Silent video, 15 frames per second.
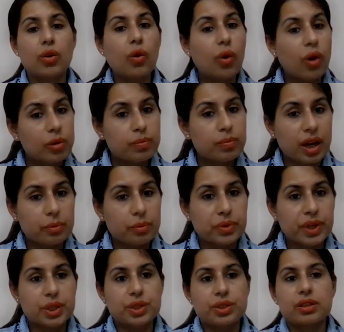or blood
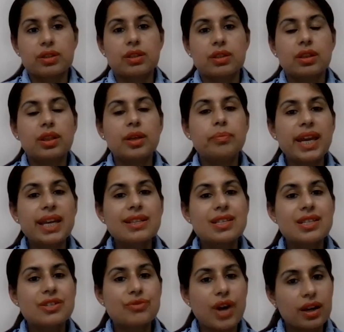pressure, the main
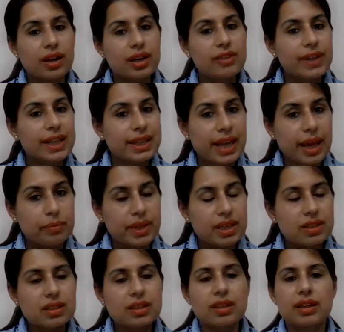struggle with them
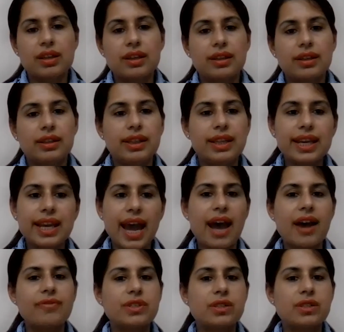is they
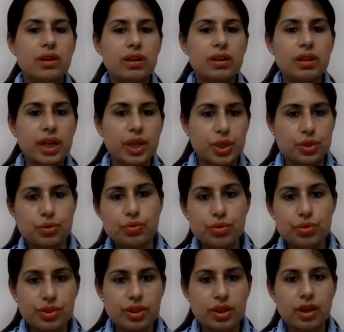have certain
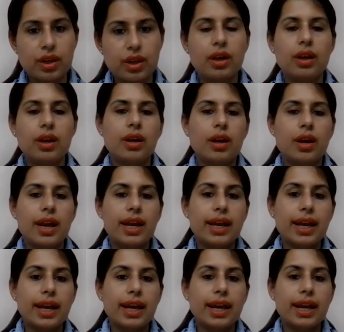issues
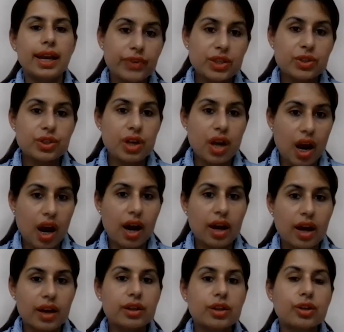which
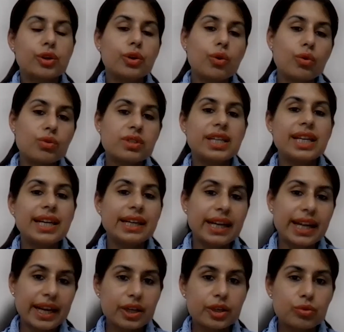are closely
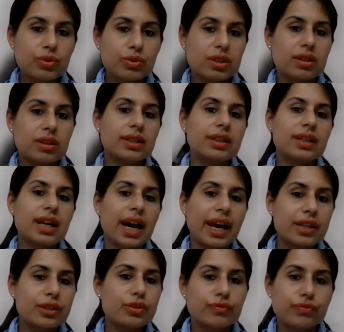linked to certain
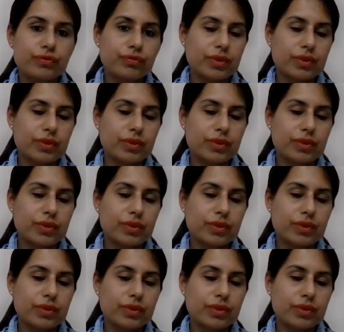kinds of